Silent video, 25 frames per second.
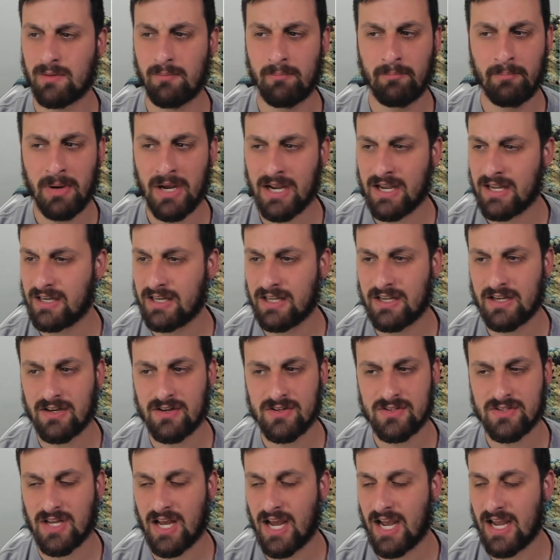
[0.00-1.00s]

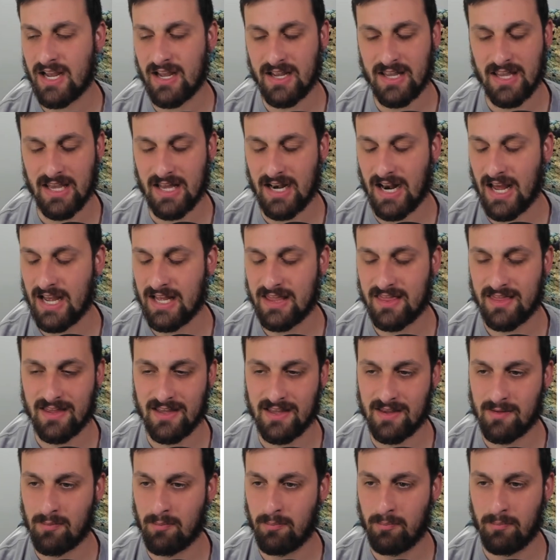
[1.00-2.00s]
Buccaneers, I again, I
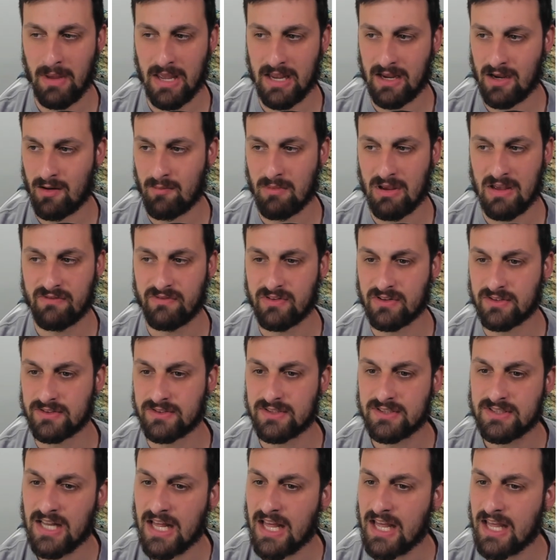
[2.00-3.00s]
think Baker Mayfield
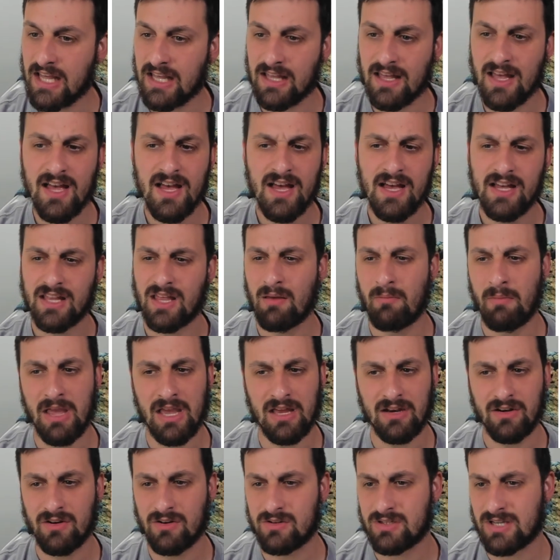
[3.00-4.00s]
staying.
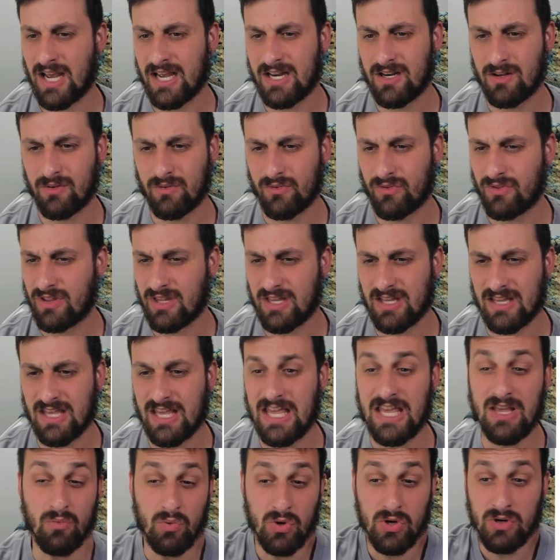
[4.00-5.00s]
Commanders, I don't think
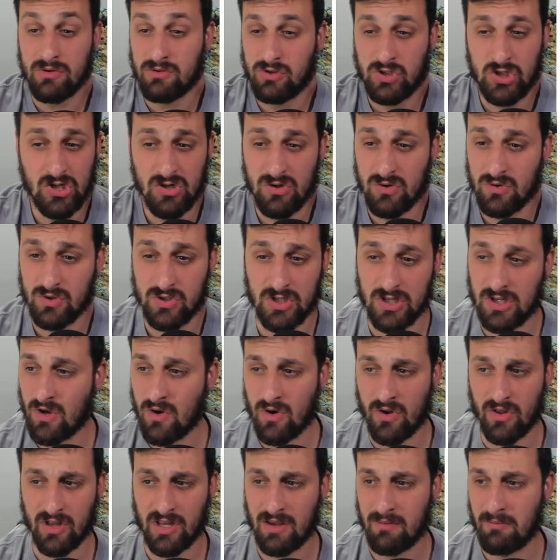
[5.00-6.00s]
he would choose to go
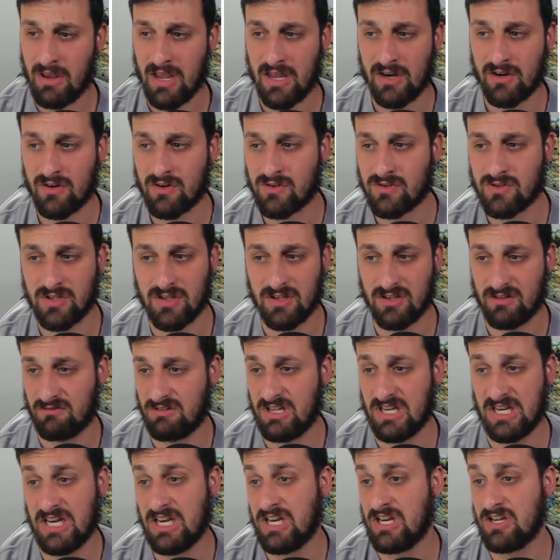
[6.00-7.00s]
to the Commanders
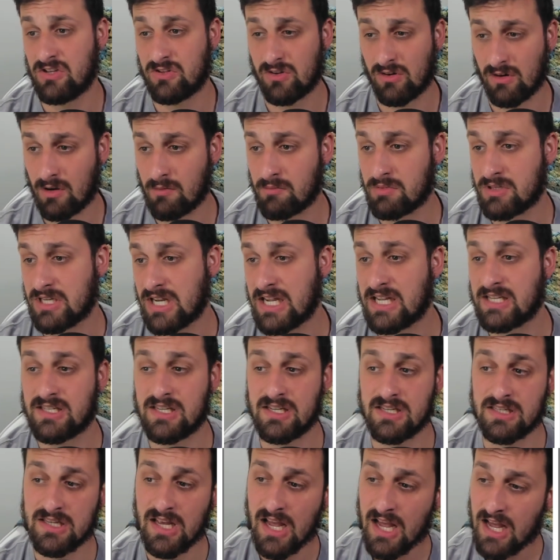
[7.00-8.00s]
in any
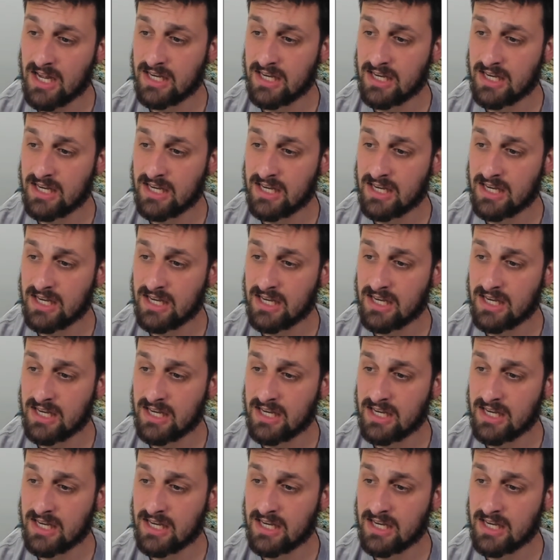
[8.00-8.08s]
circumstances.